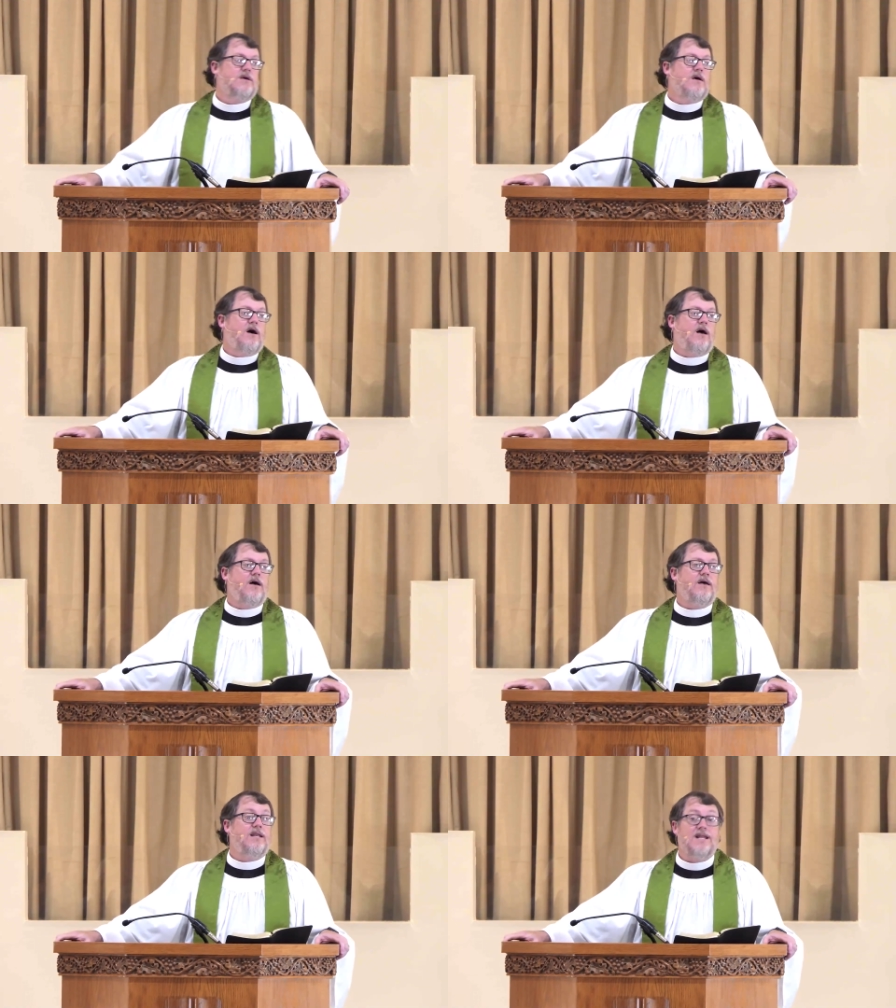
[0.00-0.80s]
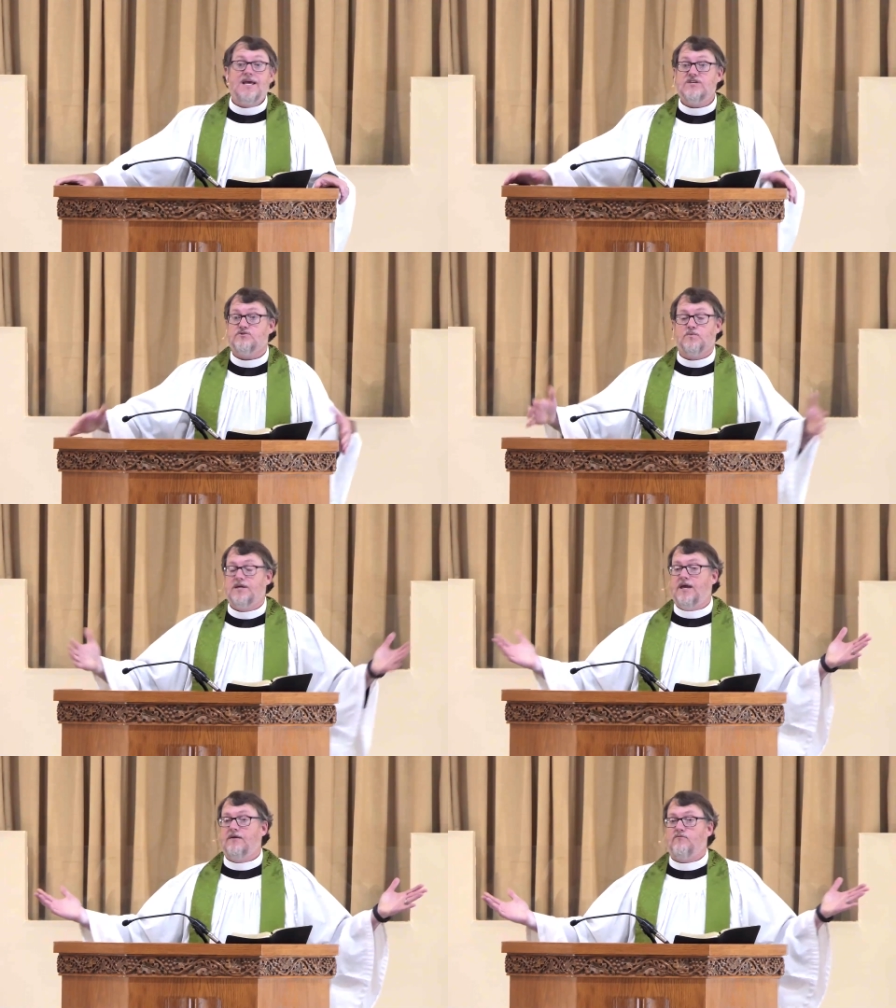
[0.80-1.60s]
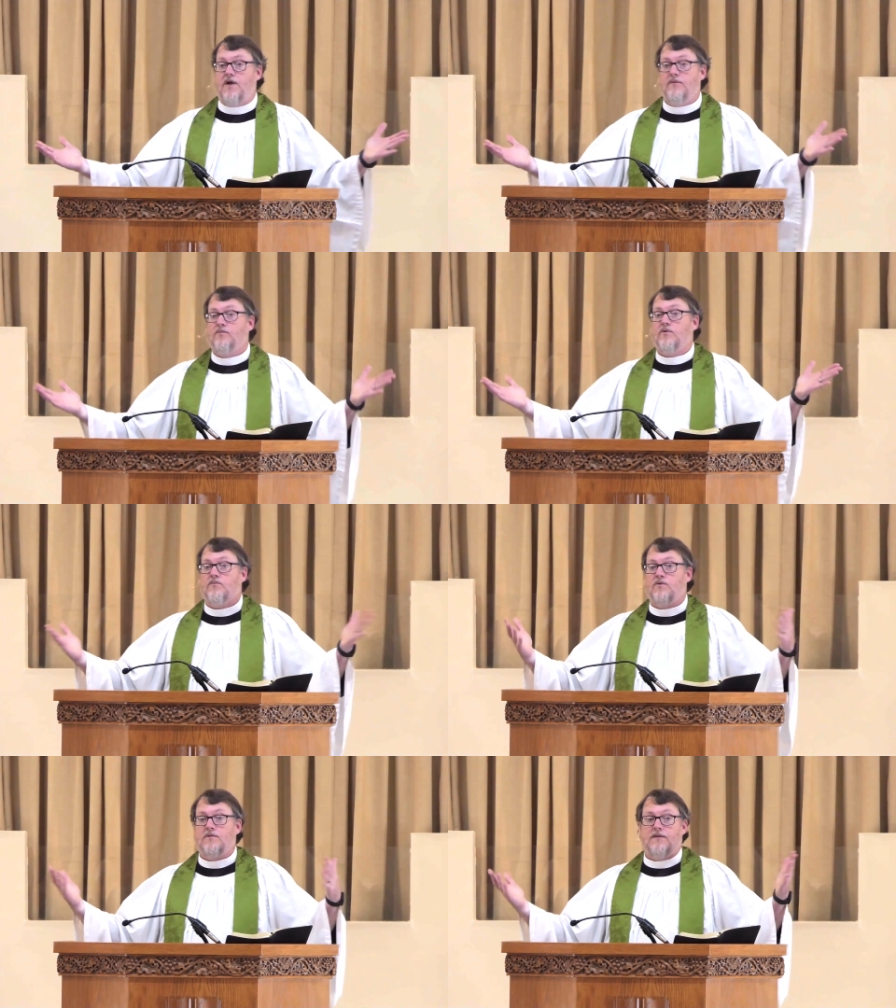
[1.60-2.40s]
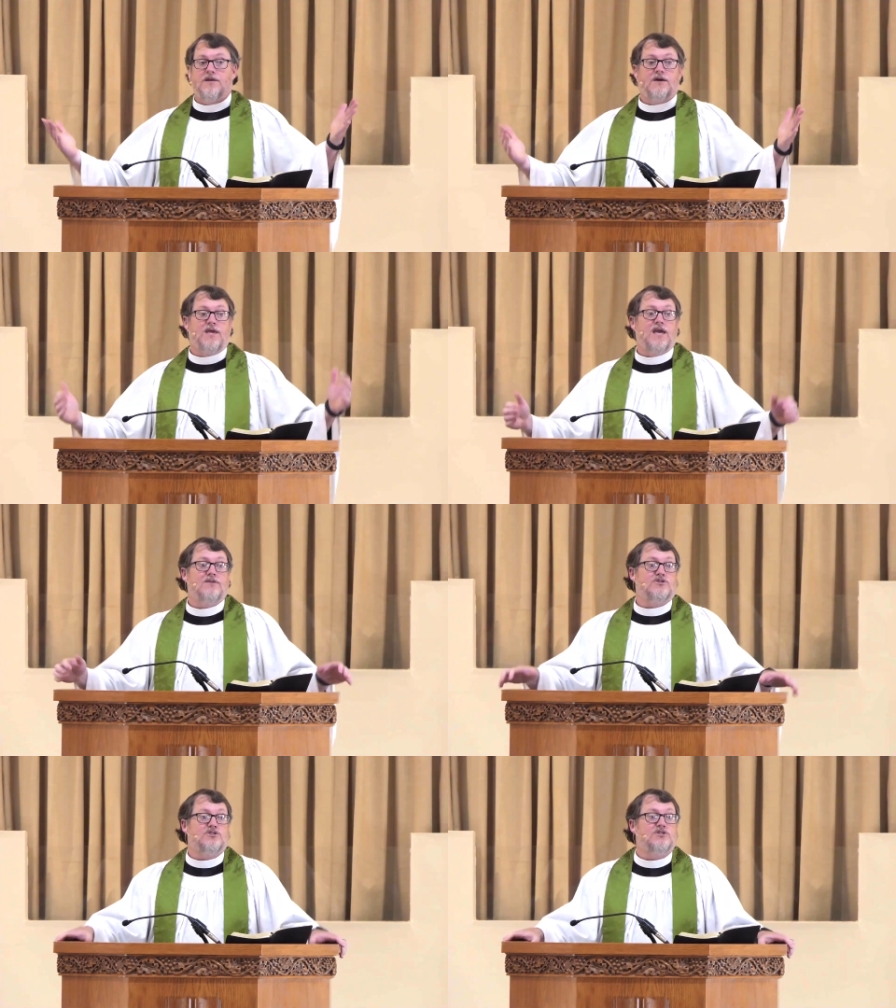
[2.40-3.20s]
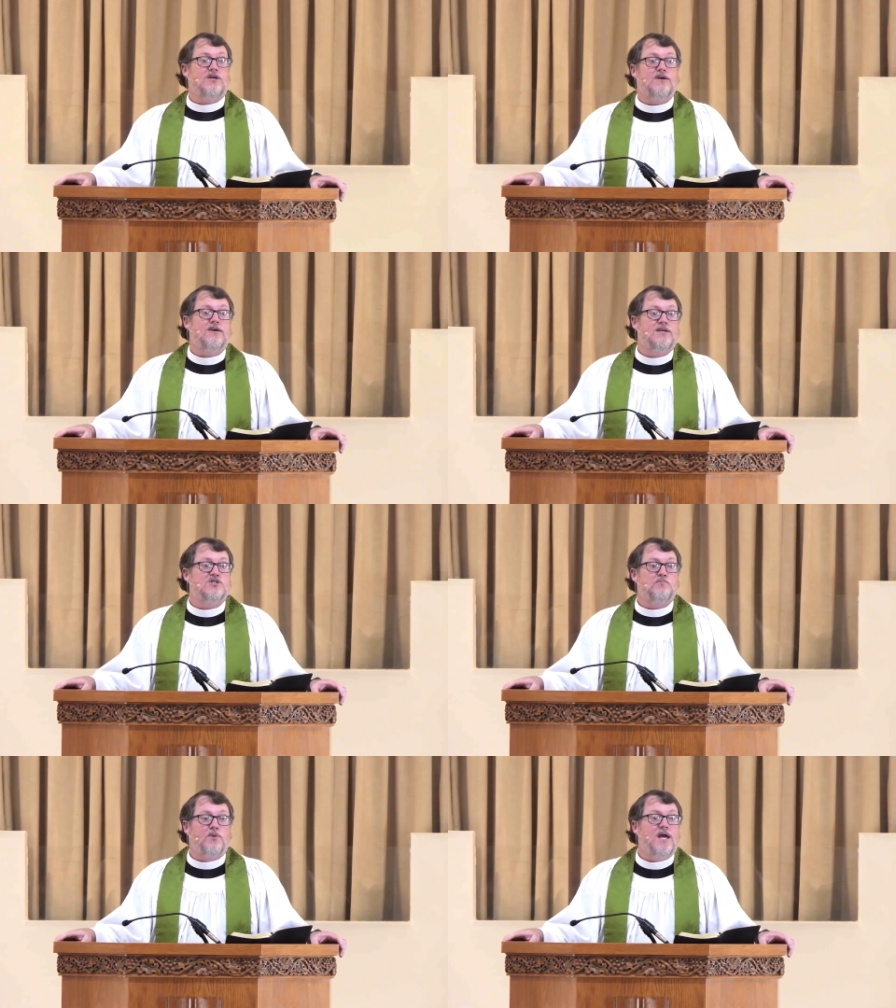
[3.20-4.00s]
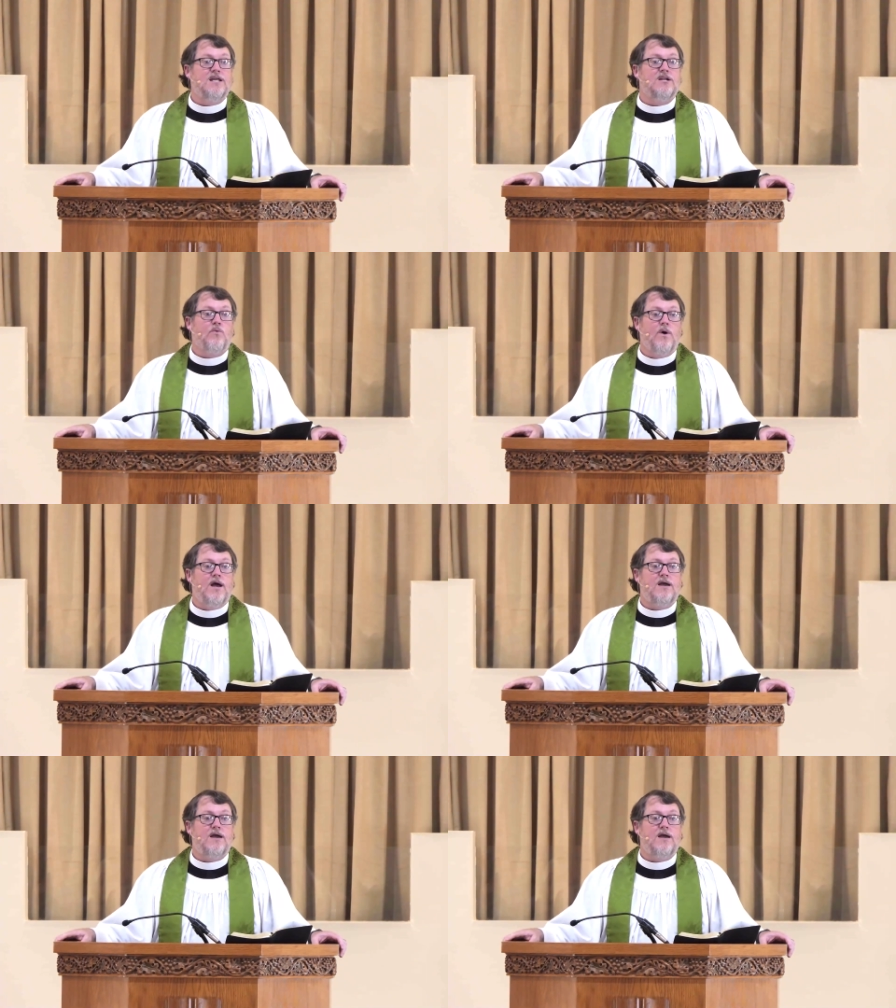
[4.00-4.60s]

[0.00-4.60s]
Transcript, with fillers: Uh, and it is. We can't, we're, we're not, not, can't just uh, explain it away.